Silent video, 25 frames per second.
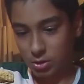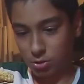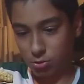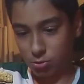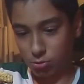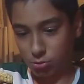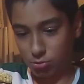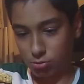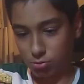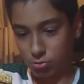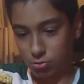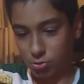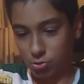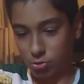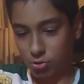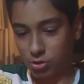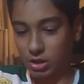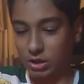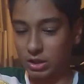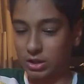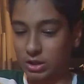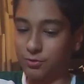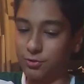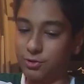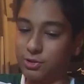No, they're
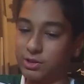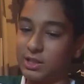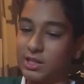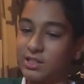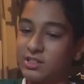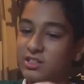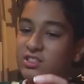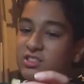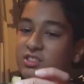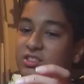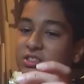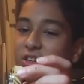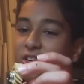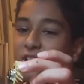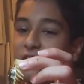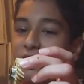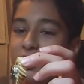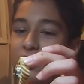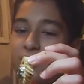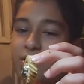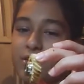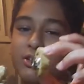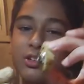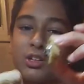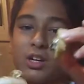not different sizes.
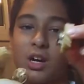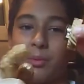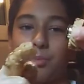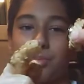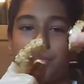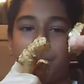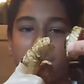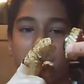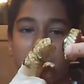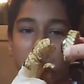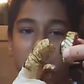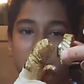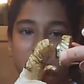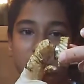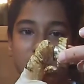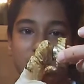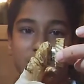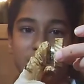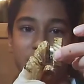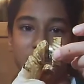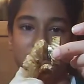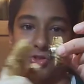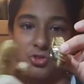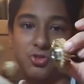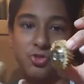The top looks
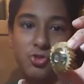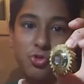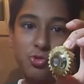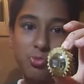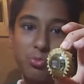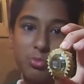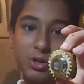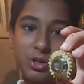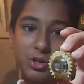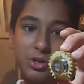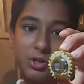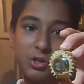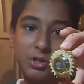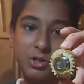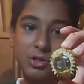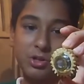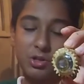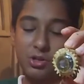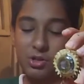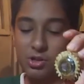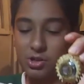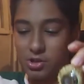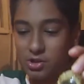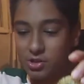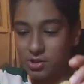like it's too big,
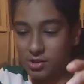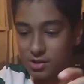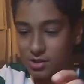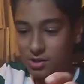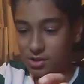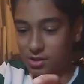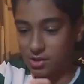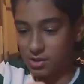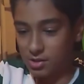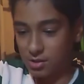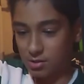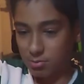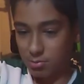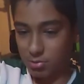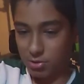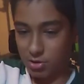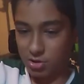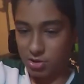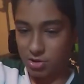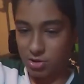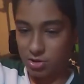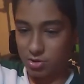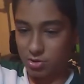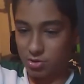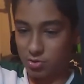
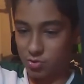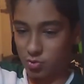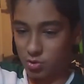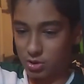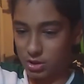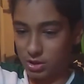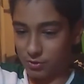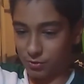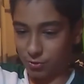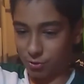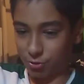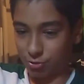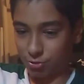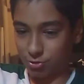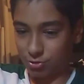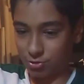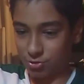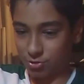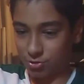but whatever.